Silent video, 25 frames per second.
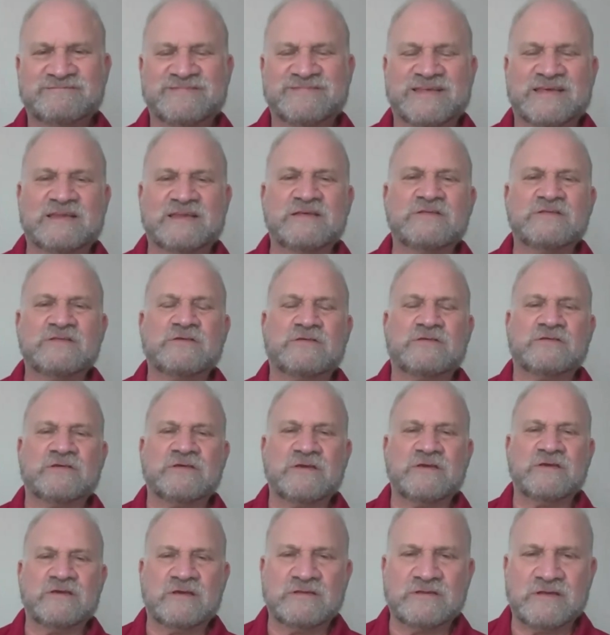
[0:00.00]
It is the
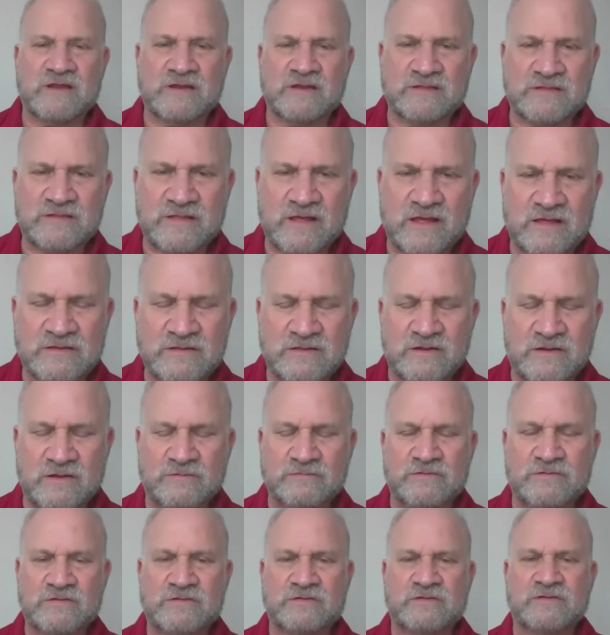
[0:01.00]
sea, and yet it's not,
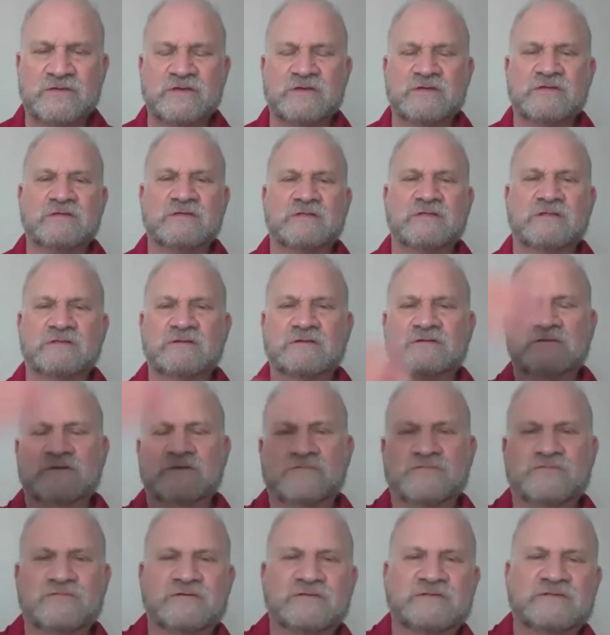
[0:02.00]
the sea is a little
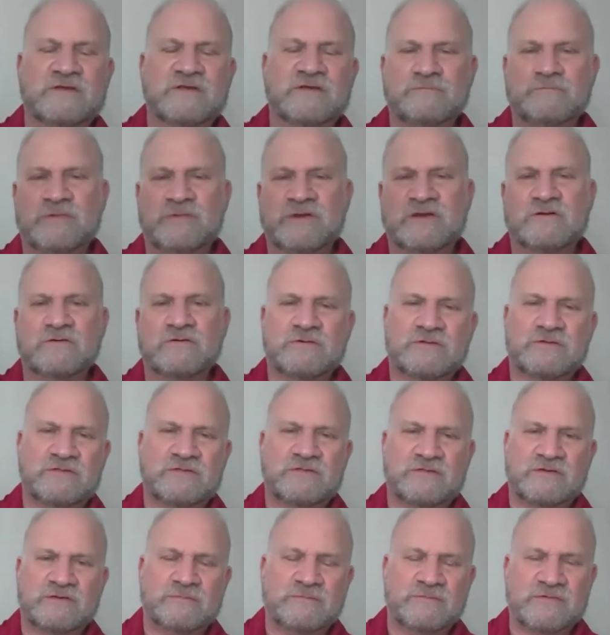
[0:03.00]
different and bigger, it
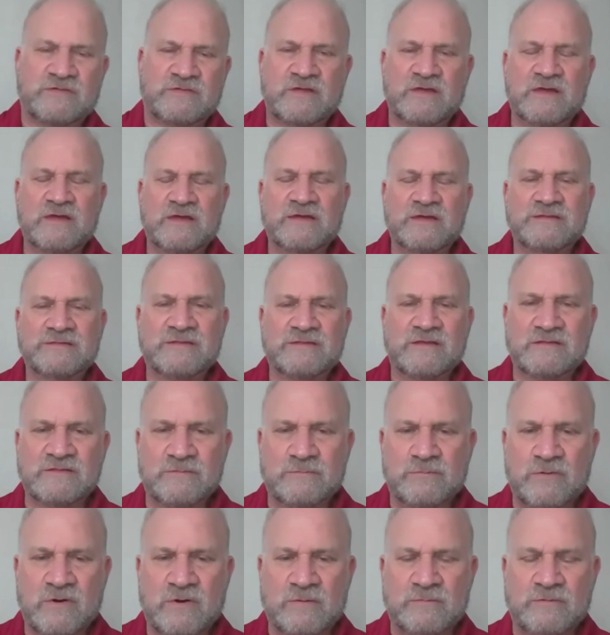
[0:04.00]
seems, than the
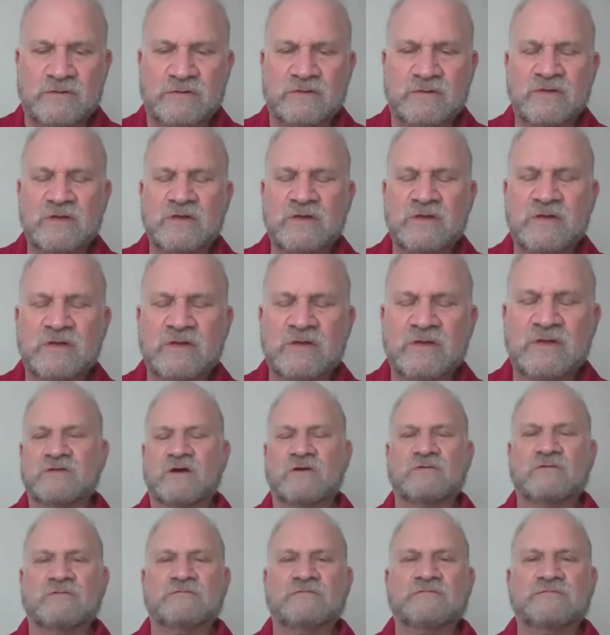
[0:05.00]
bubble.
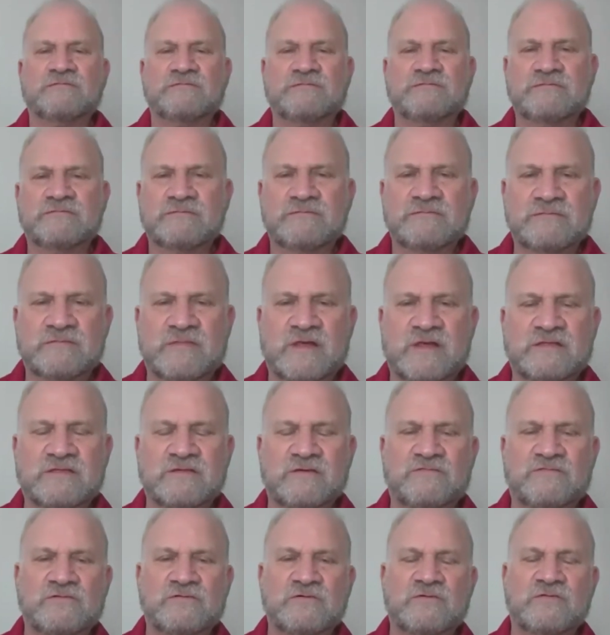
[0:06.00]
So that's a
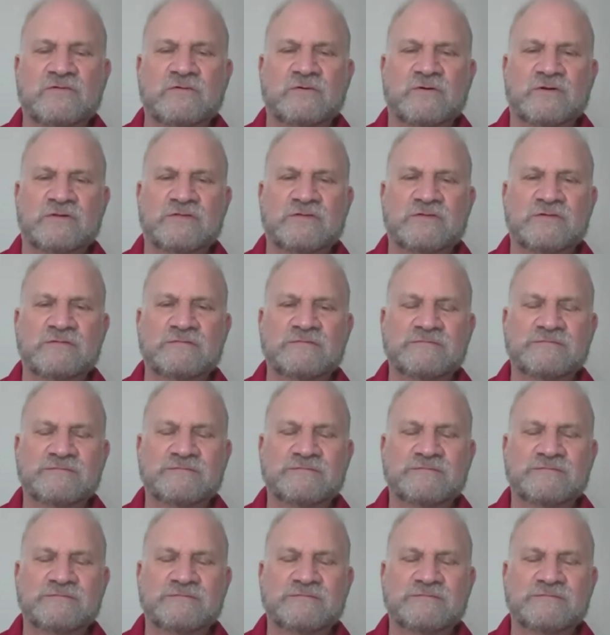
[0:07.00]
few thoughts.